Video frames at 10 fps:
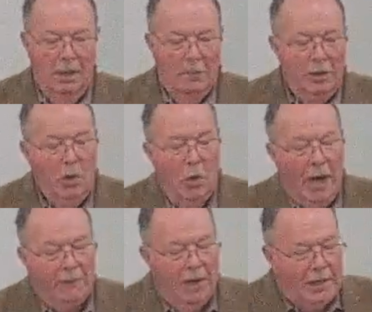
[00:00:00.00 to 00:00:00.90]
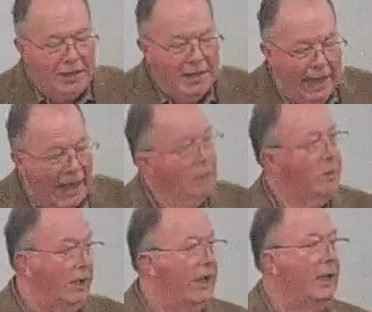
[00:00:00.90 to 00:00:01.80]
But whoever does not
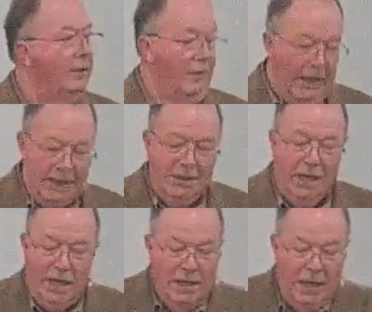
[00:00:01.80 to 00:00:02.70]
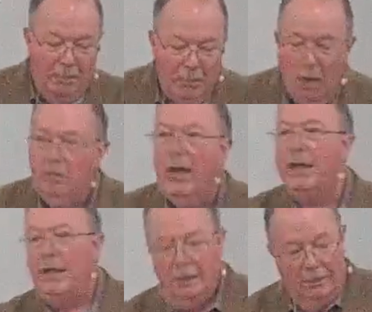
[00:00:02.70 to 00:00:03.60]
believe is condemned already,